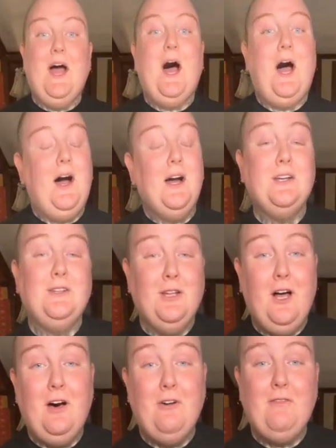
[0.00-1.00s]
I
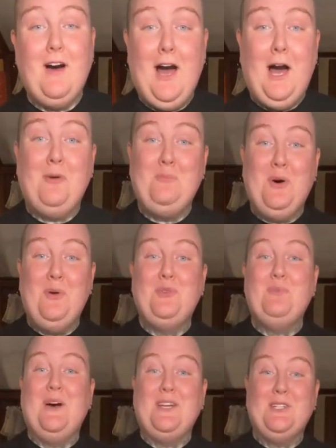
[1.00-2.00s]
love how
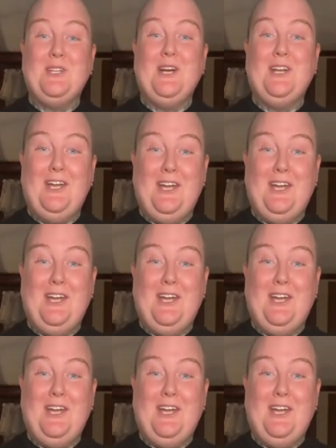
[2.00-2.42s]
both my son